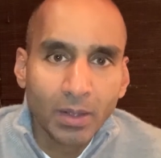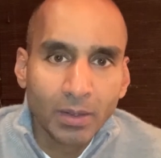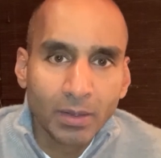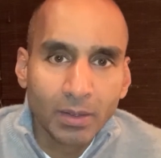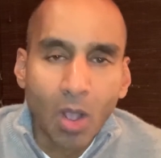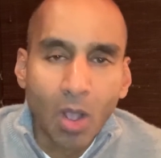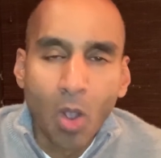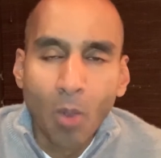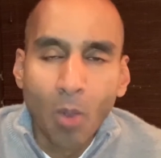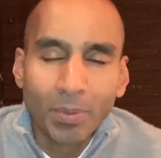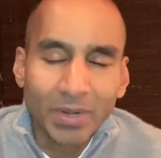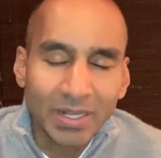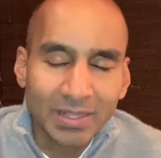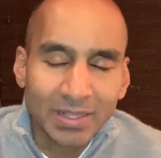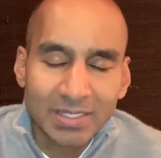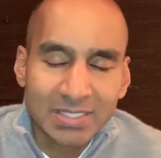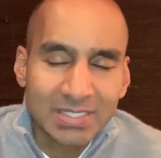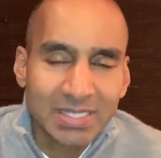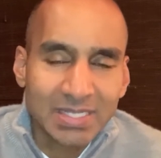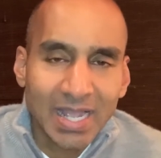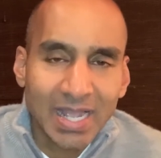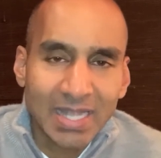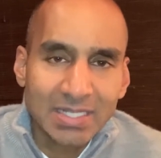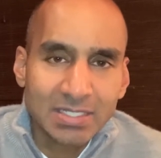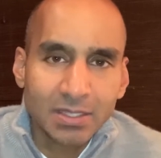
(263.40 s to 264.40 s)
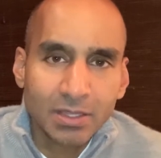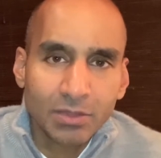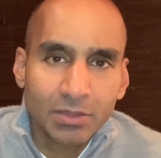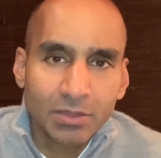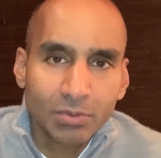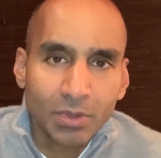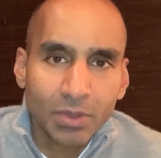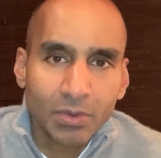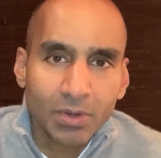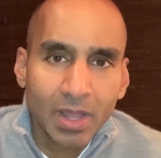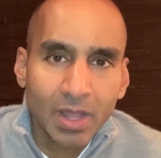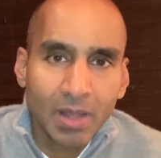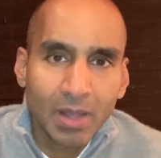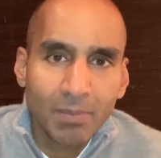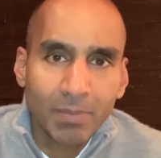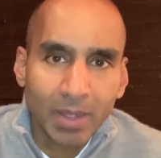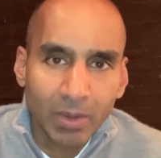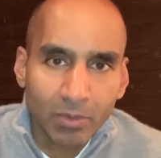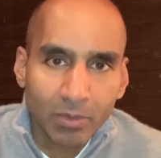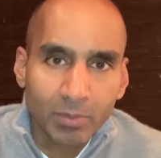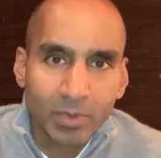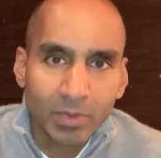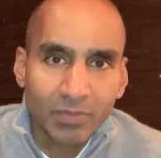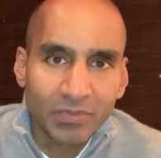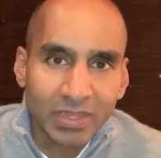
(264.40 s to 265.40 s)
opening the sides of the throat up by
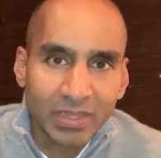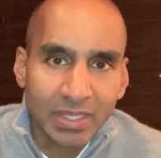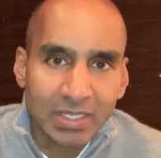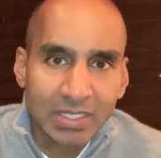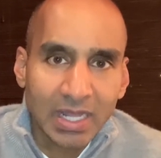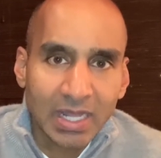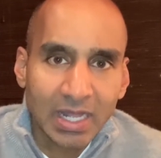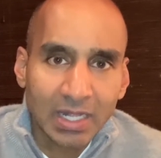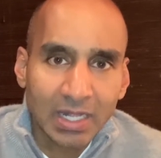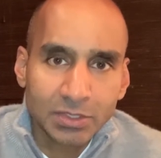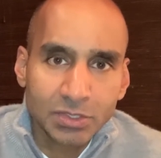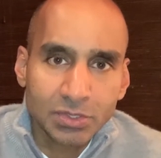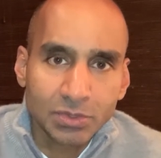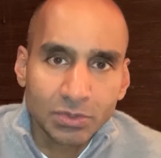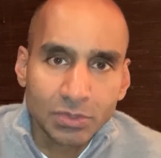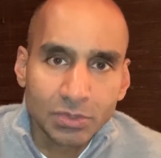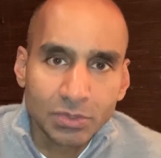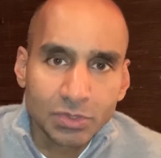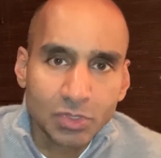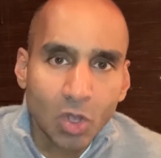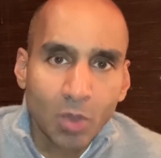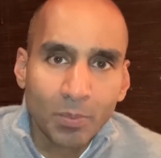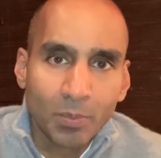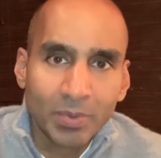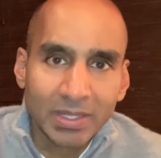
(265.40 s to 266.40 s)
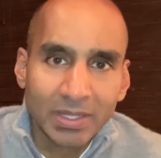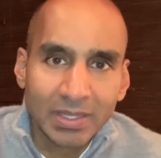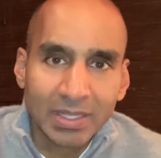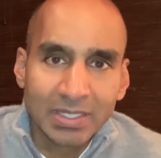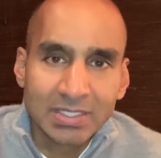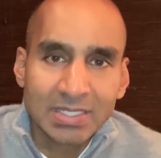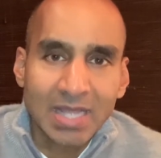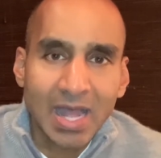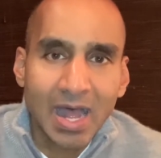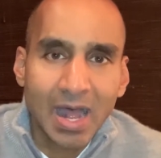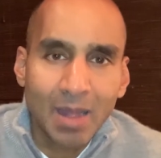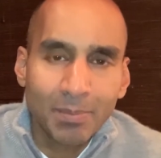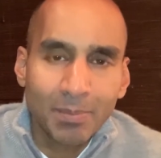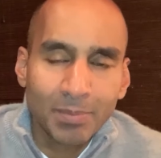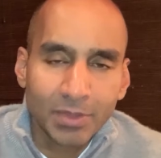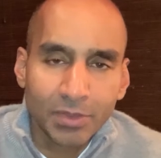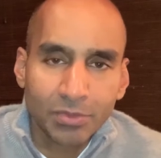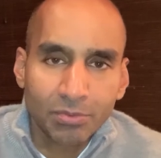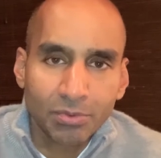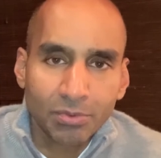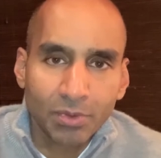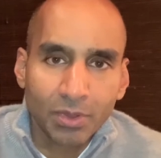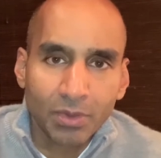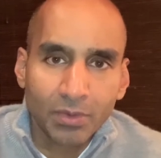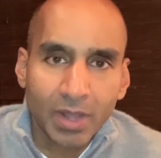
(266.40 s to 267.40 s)
removing the tonsils, opening the top of the
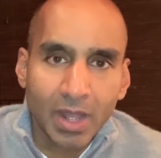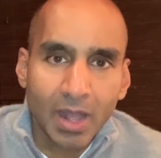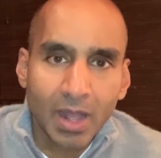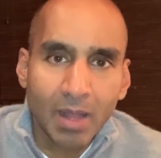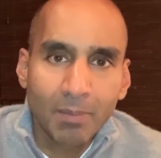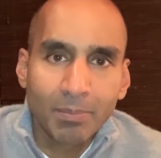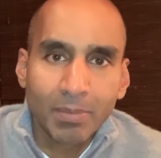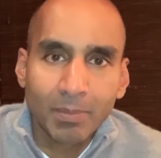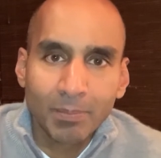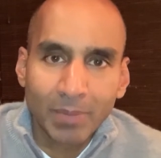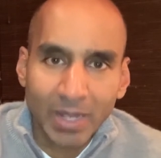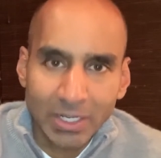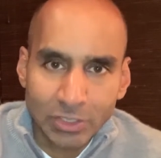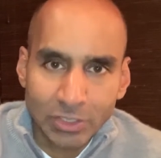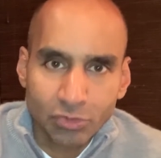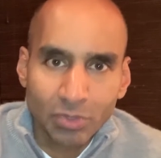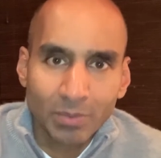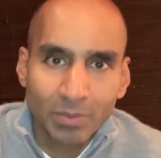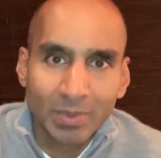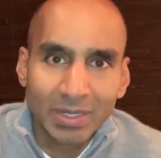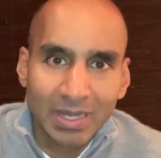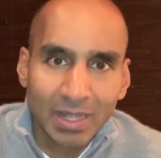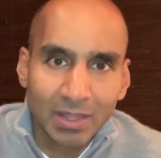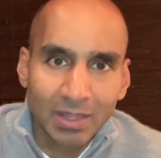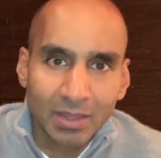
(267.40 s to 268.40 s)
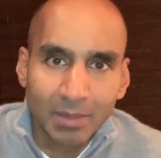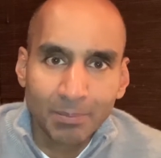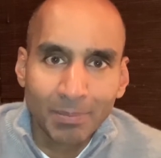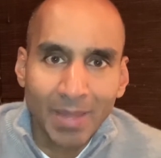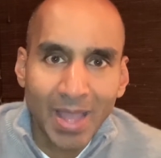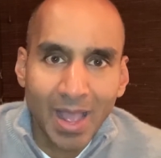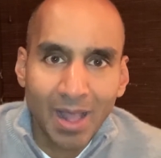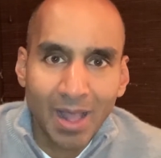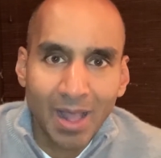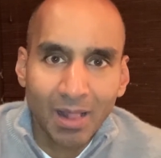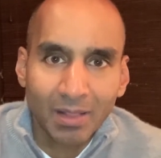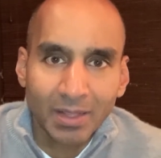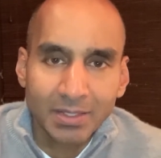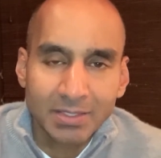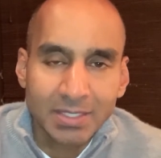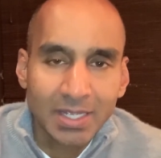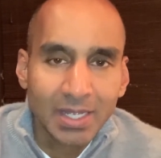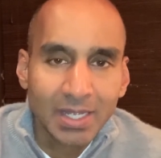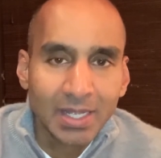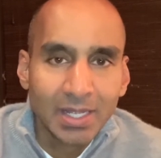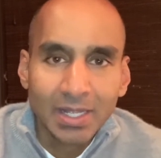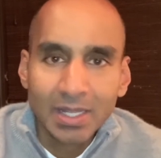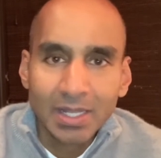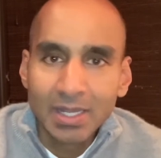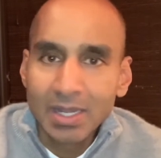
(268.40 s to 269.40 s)
throat up by trimming down the palate,
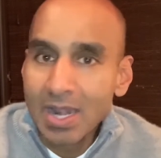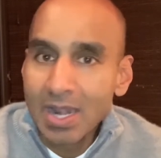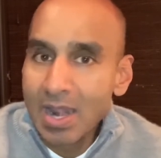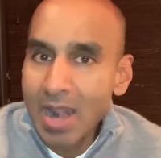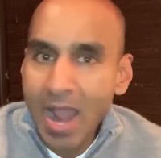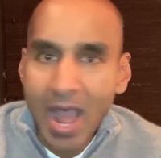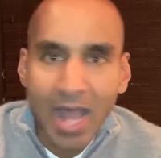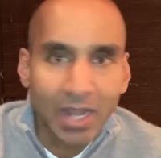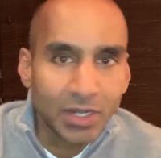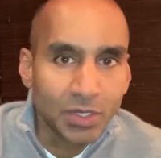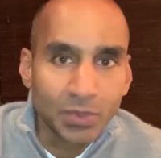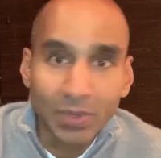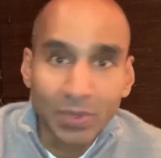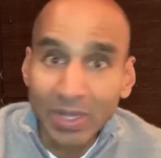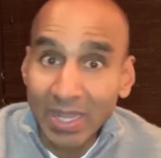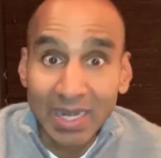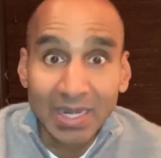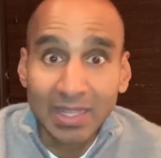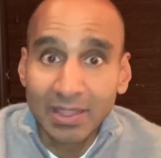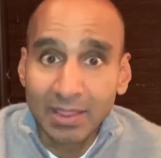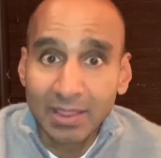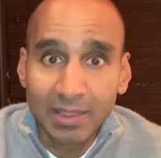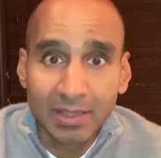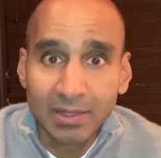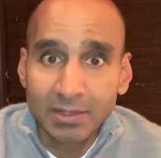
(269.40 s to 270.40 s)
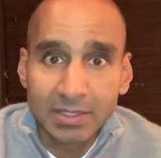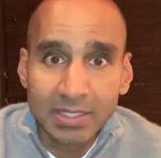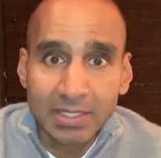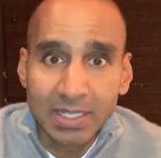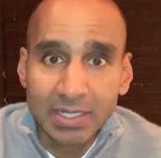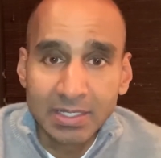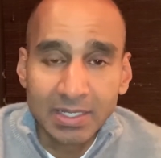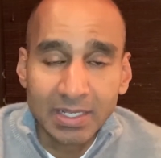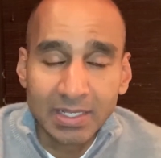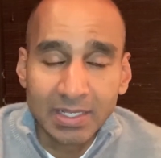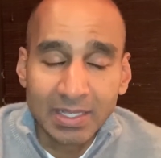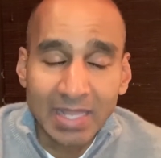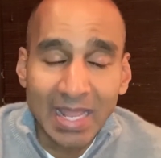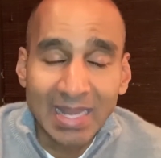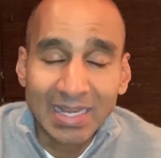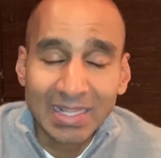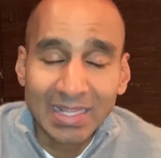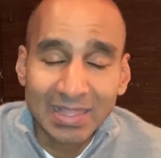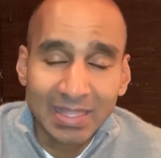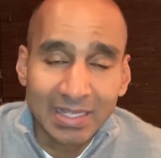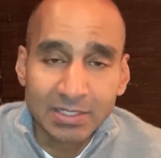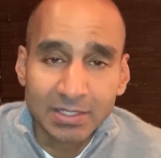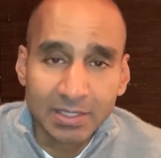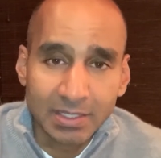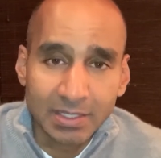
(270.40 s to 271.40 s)
not doing
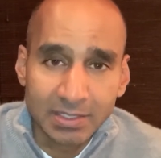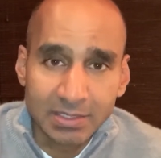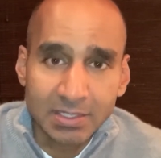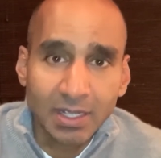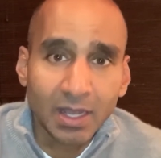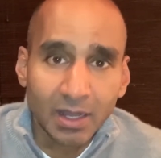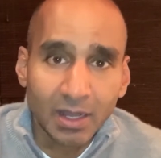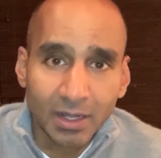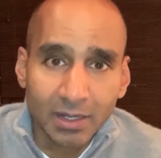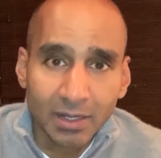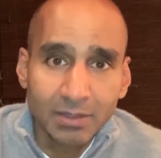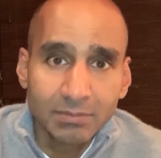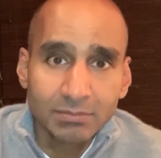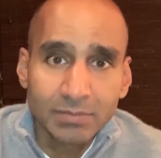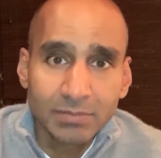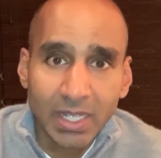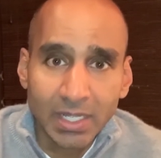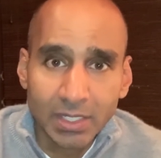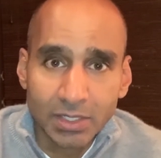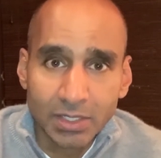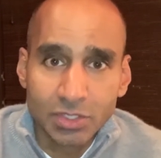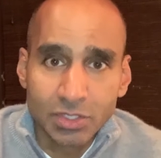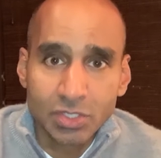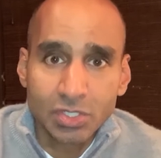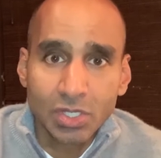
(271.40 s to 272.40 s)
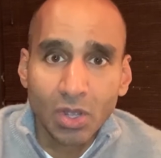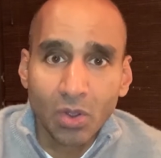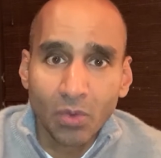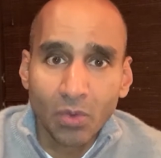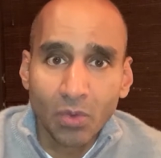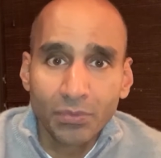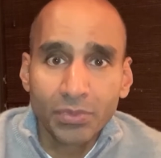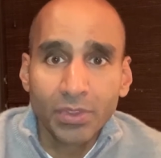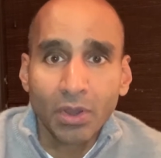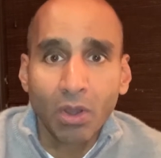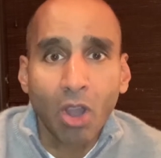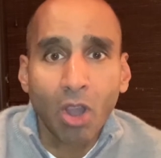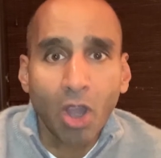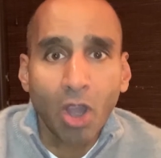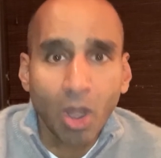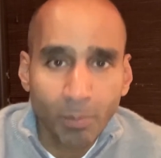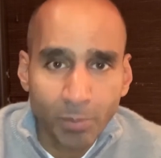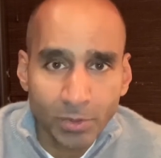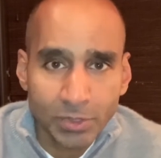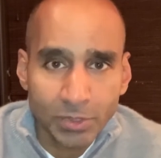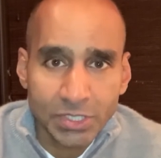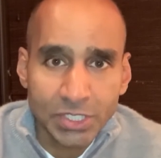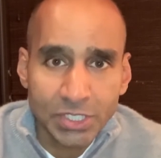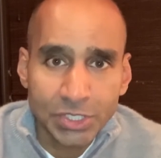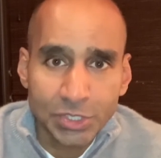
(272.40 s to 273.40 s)
anything to the tongue. And so there are
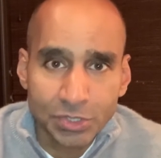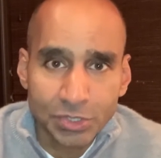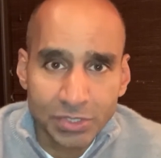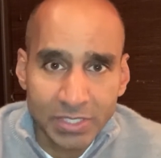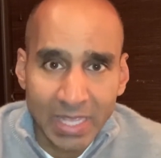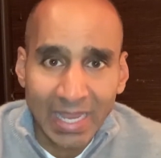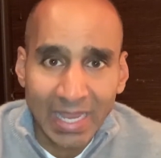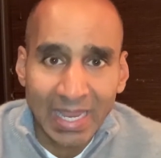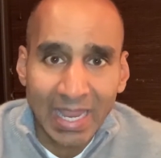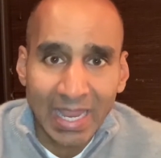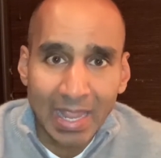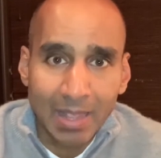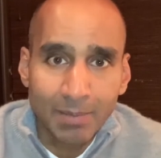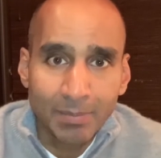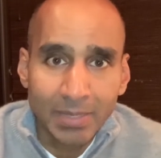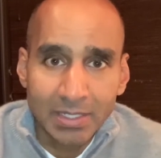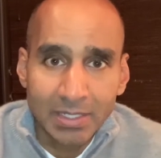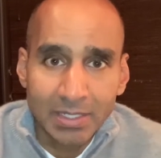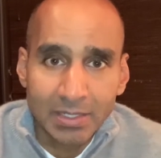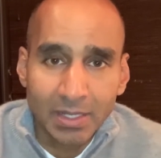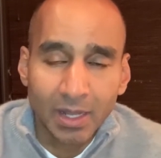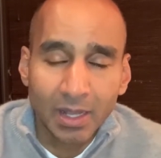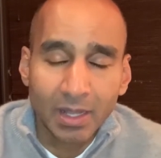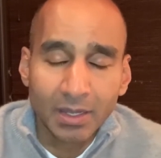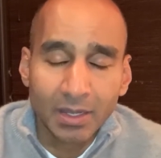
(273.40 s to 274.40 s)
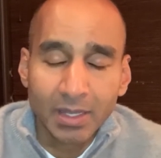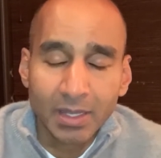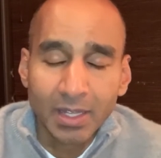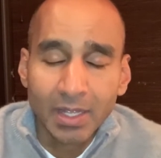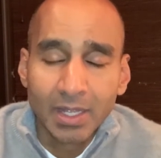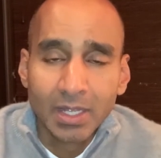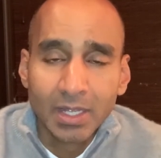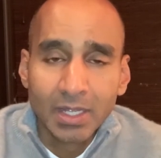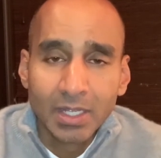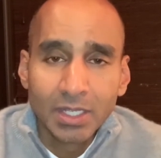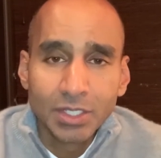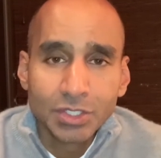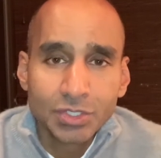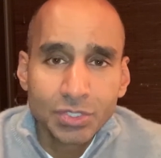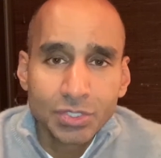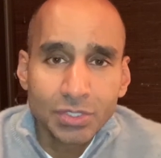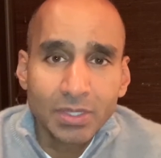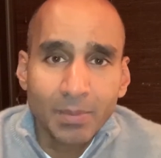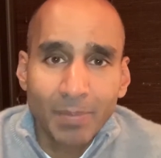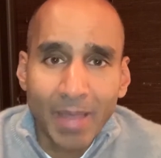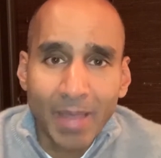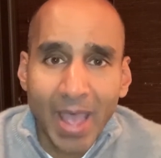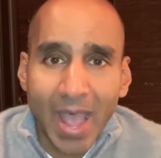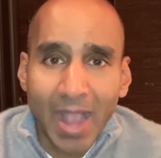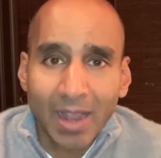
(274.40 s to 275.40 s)
procedures that can be done to
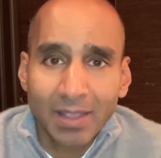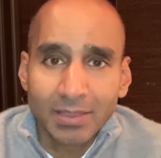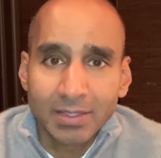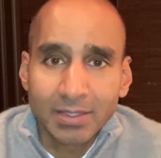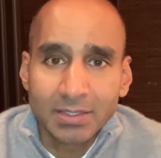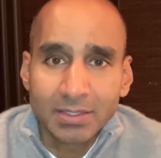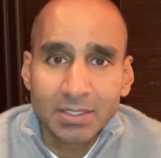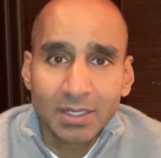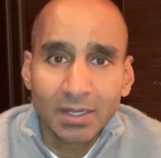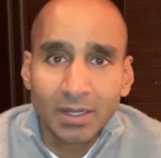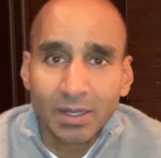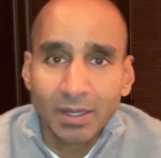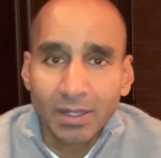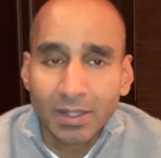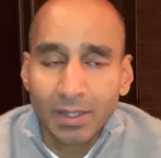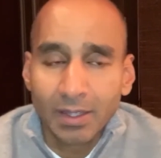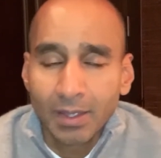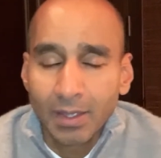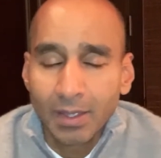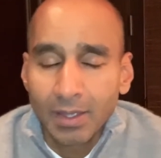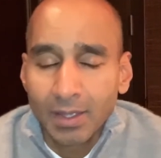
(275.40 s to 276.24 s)
the back of the tongue.